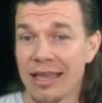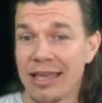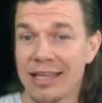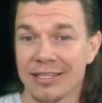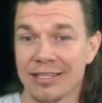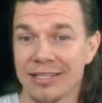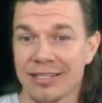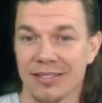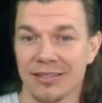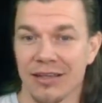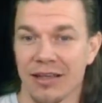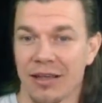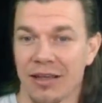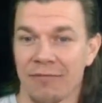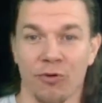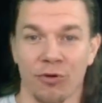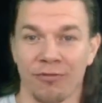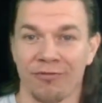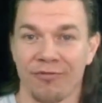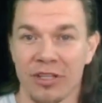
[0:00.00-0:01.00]
it's
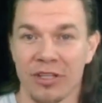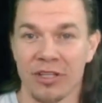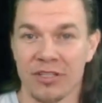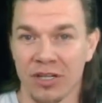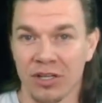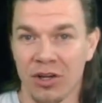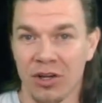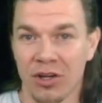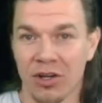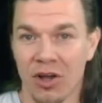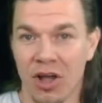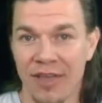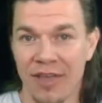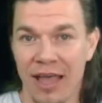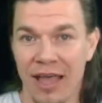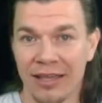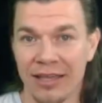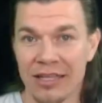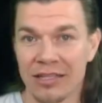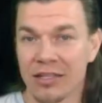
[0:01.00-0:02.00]
going to cause
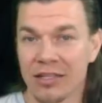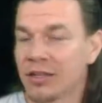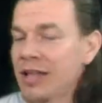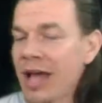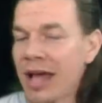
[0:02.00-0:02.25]
fat gain?